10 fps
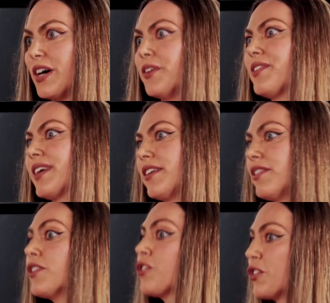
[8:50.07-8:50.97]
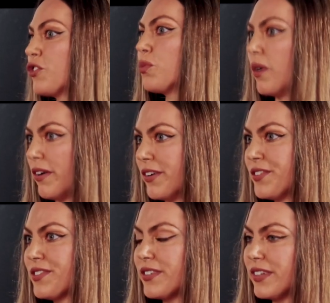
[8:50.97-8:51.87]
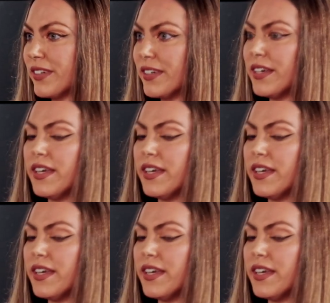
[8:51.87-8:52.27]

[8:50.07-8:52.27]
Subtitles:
outside of the church walls to